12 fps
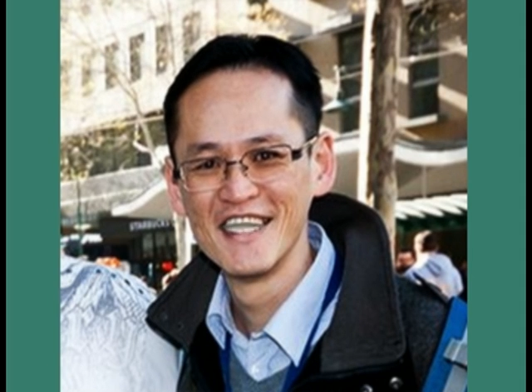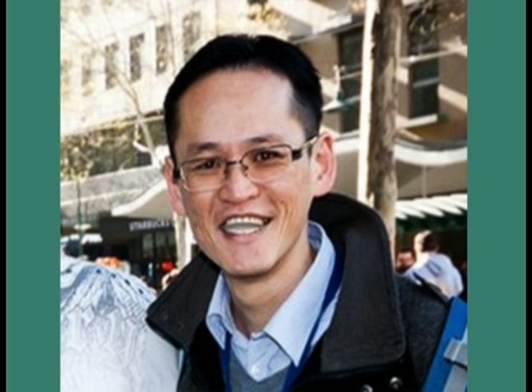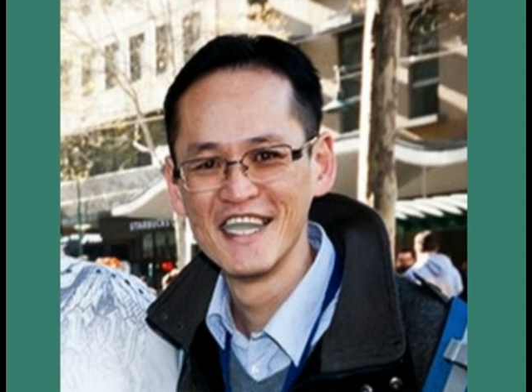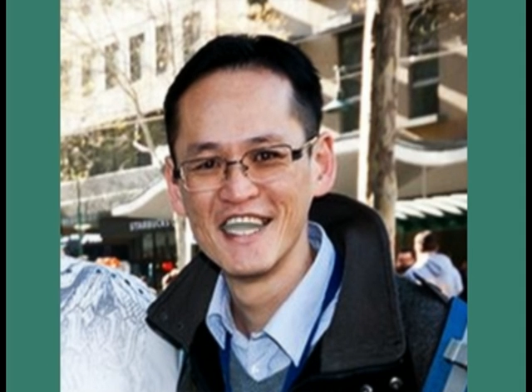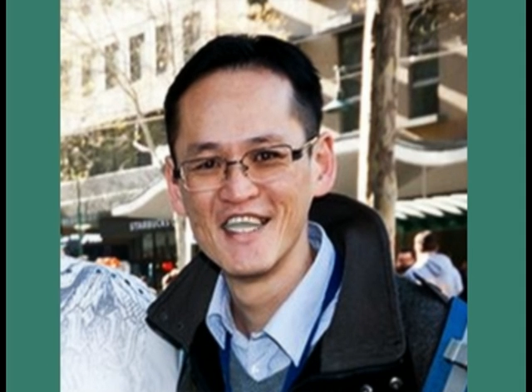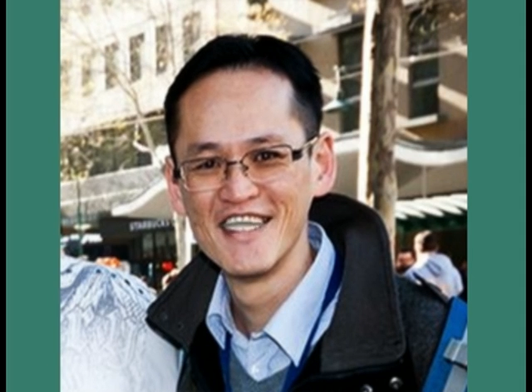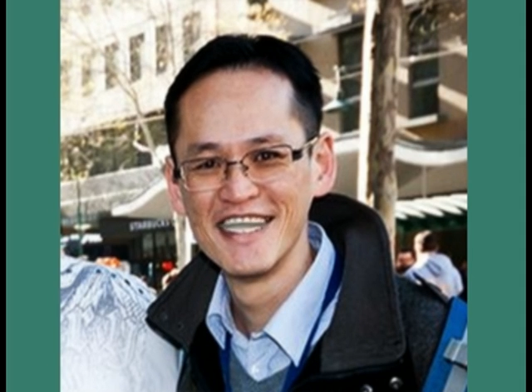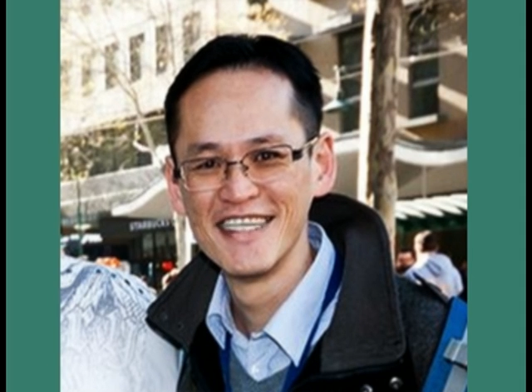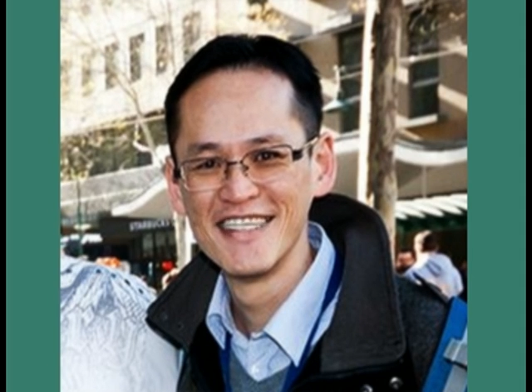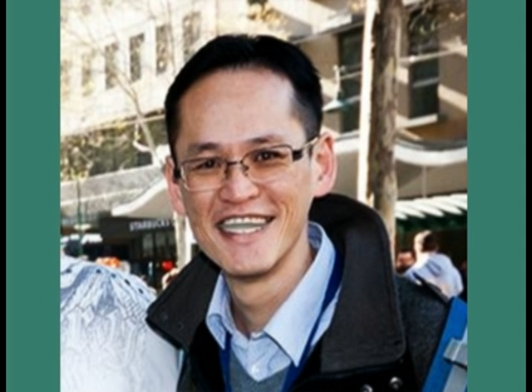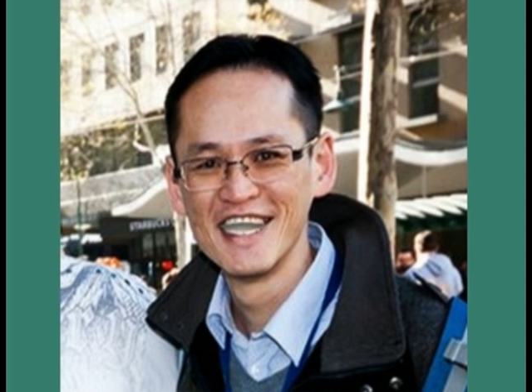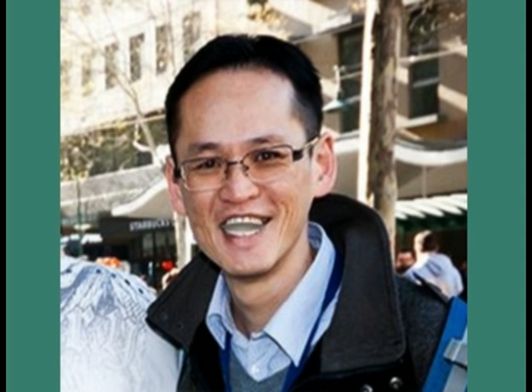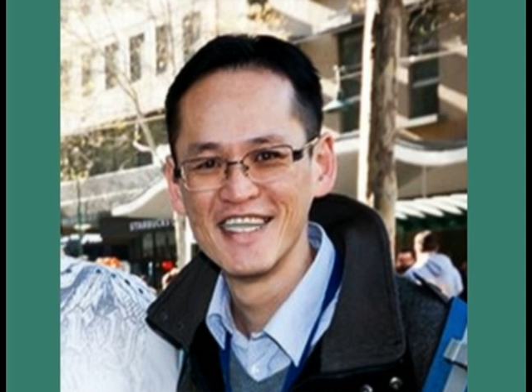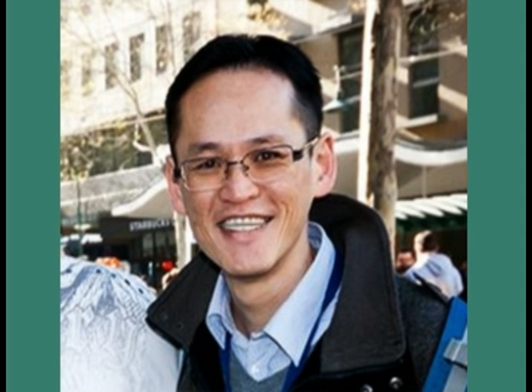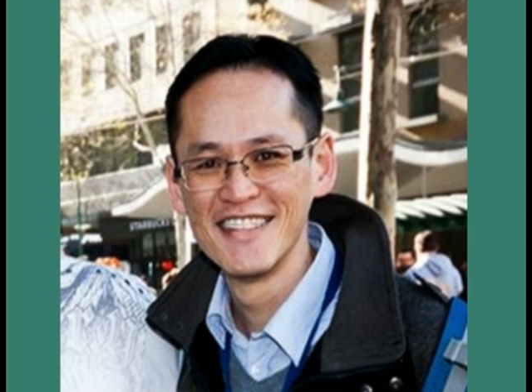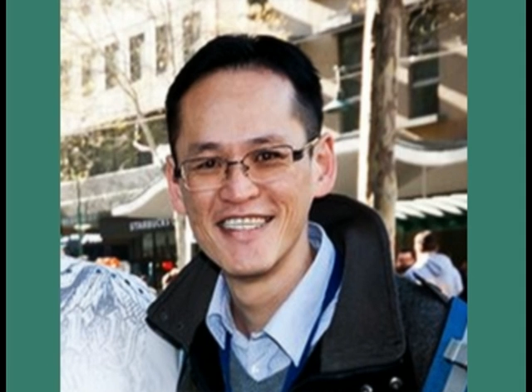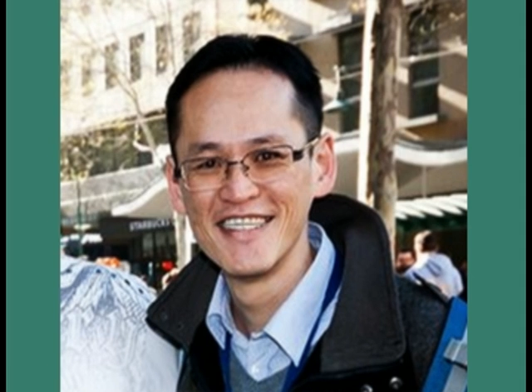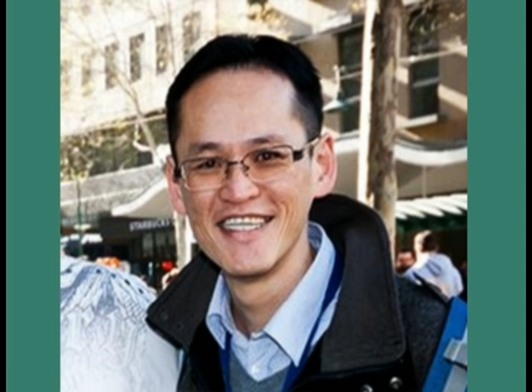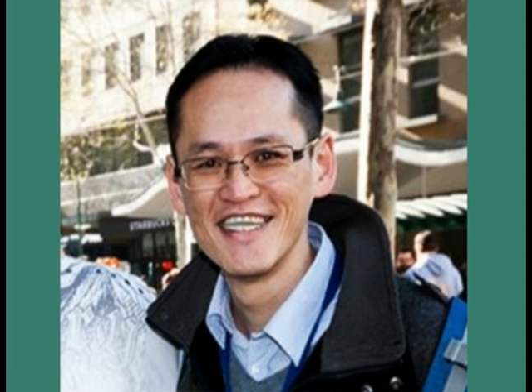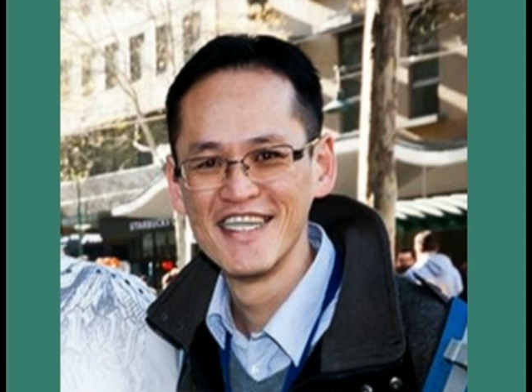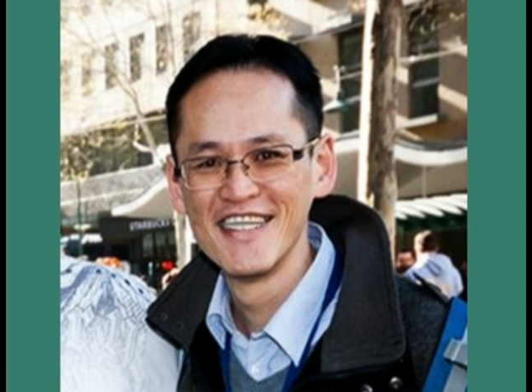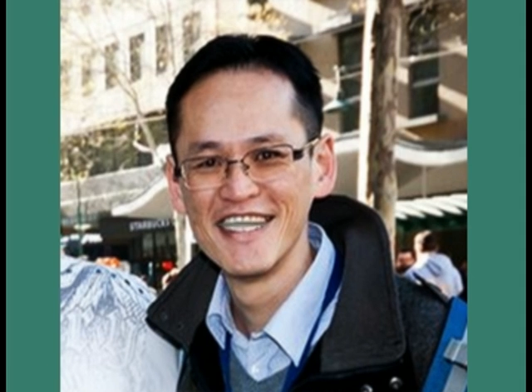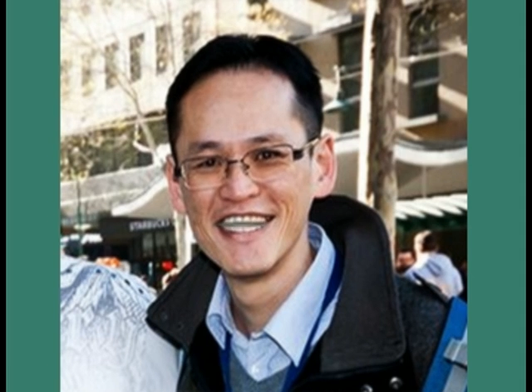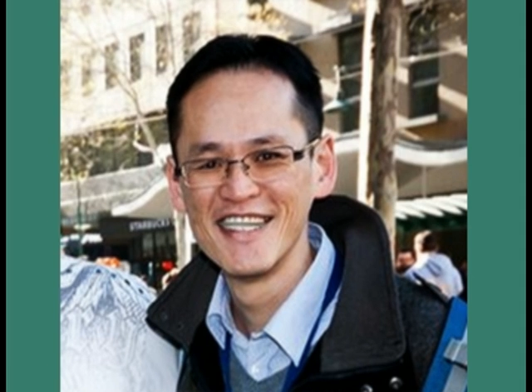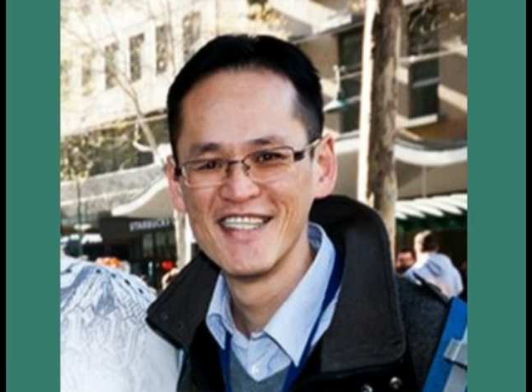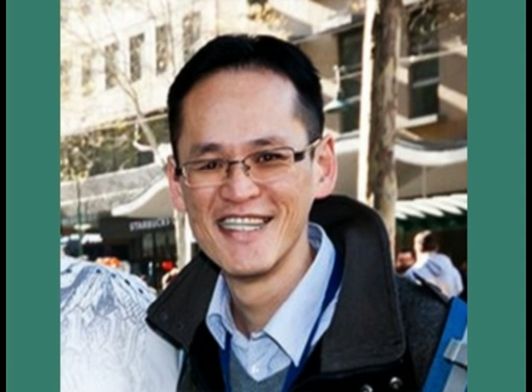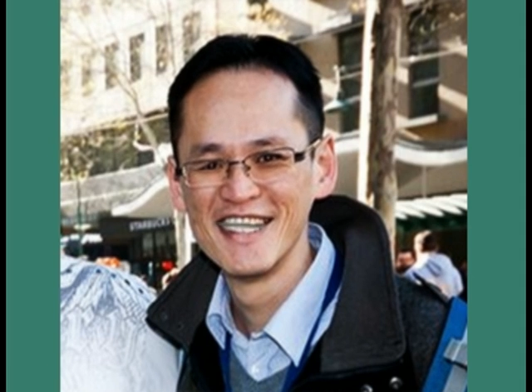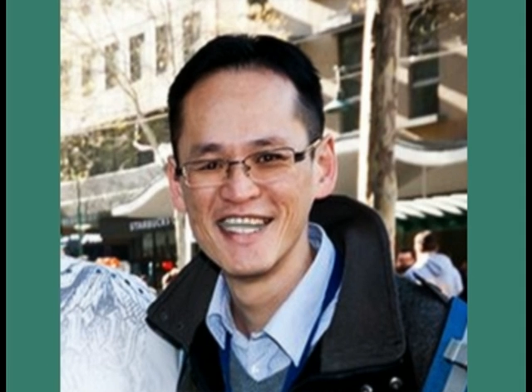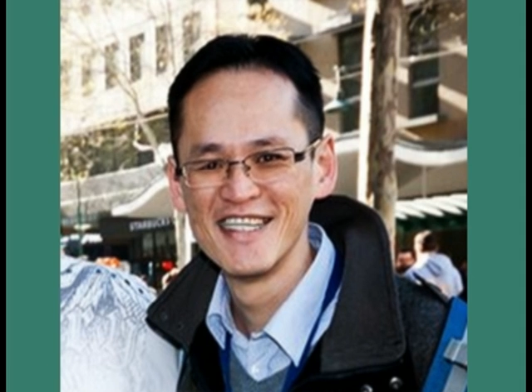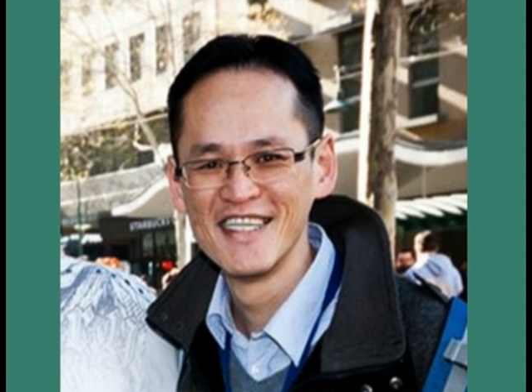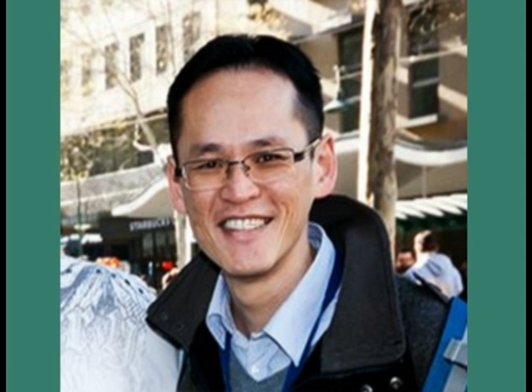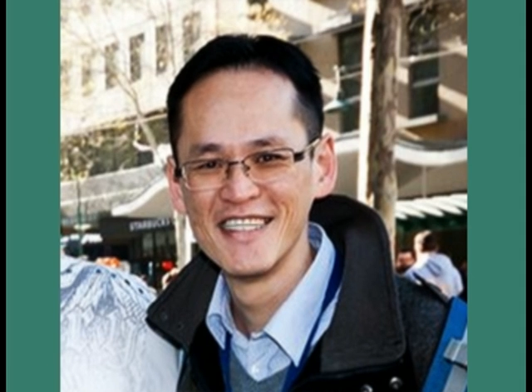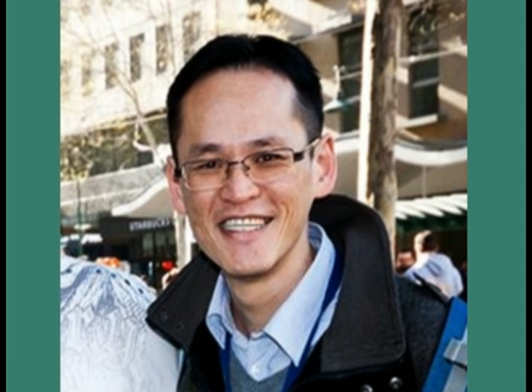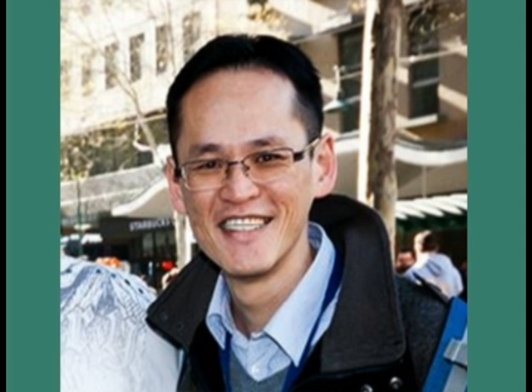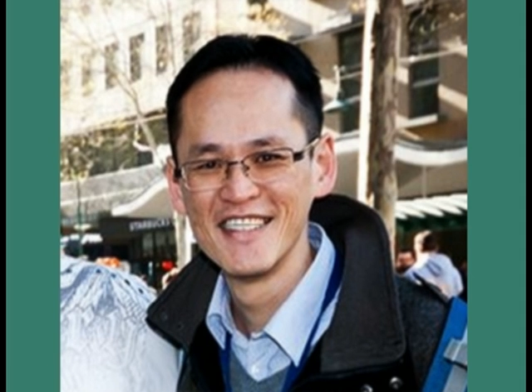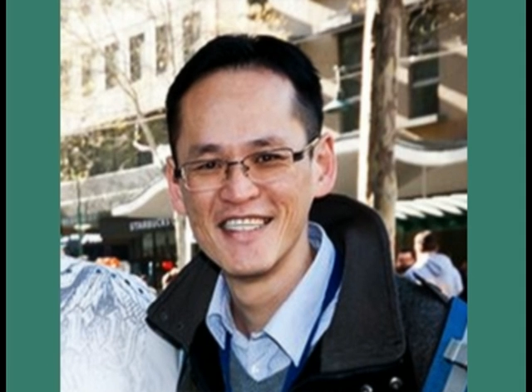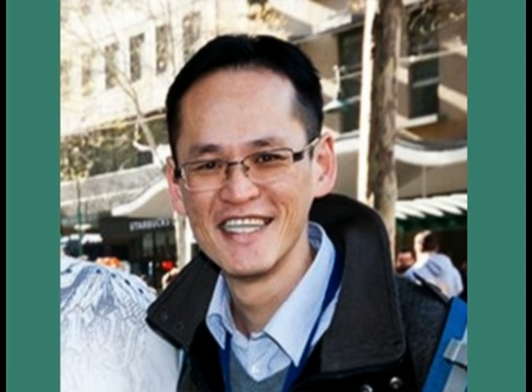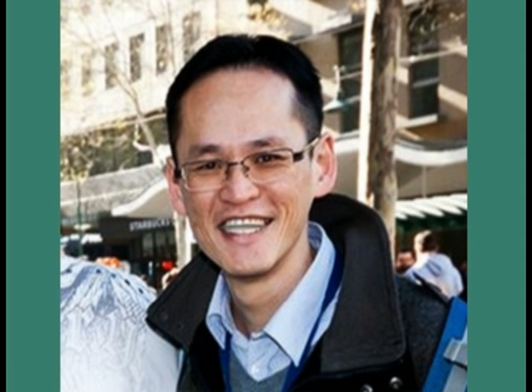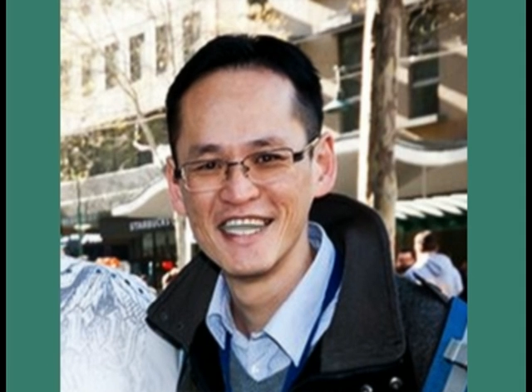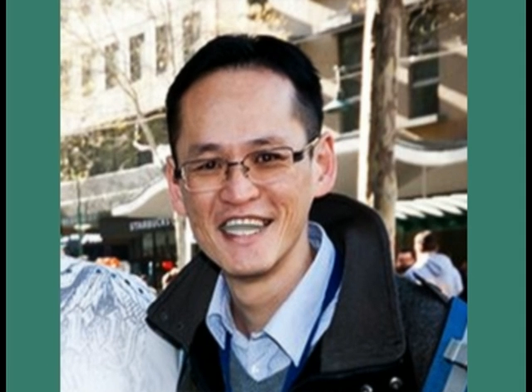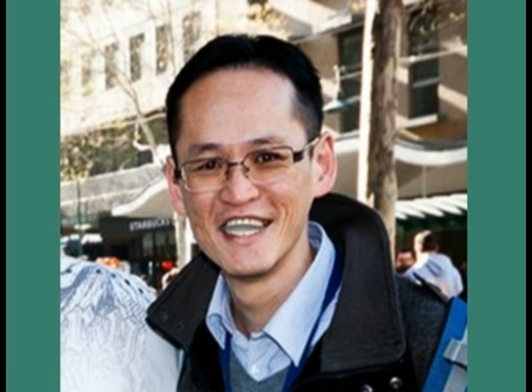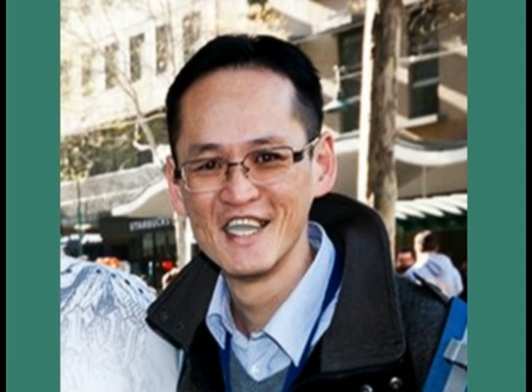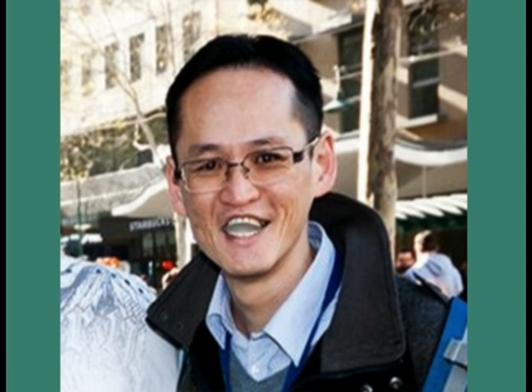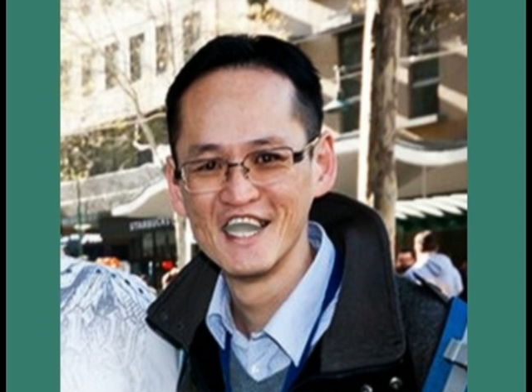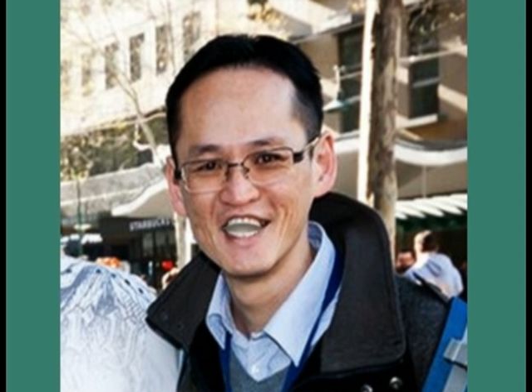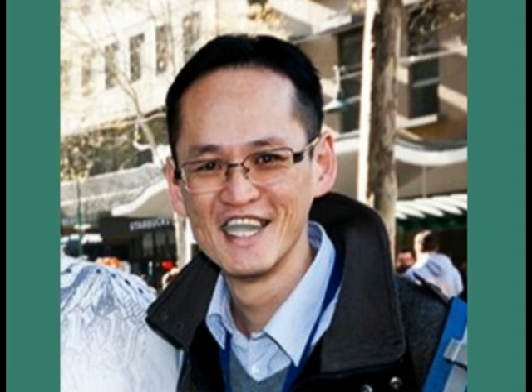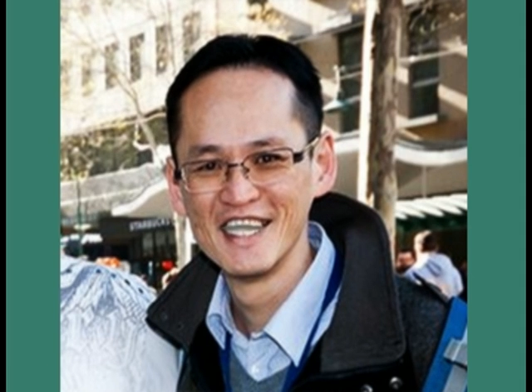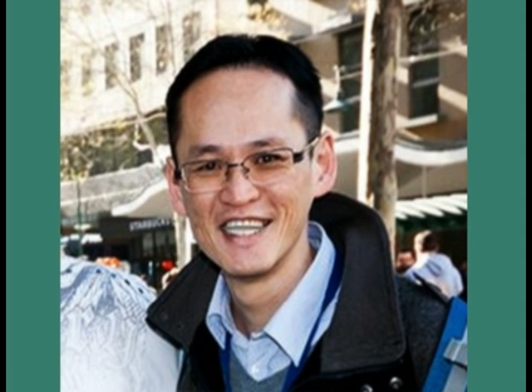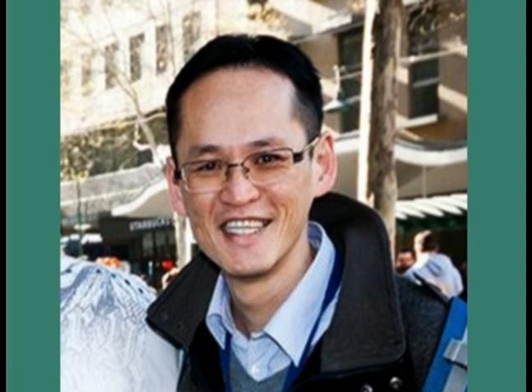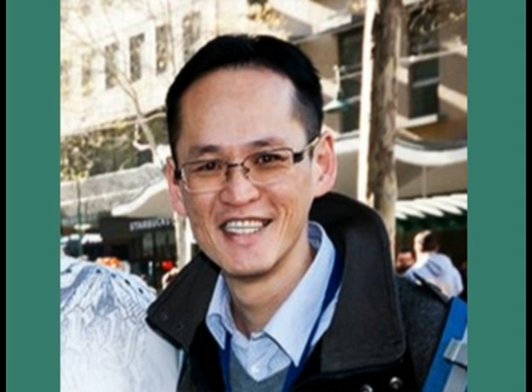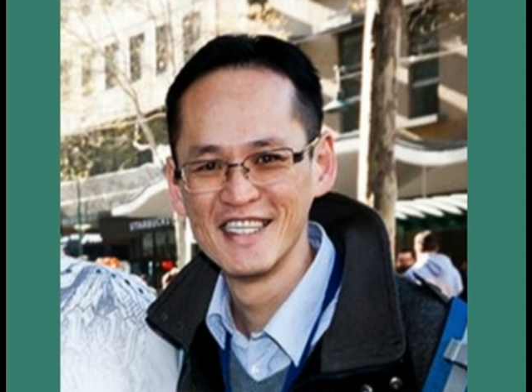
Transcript: and may have all the successes you deserve.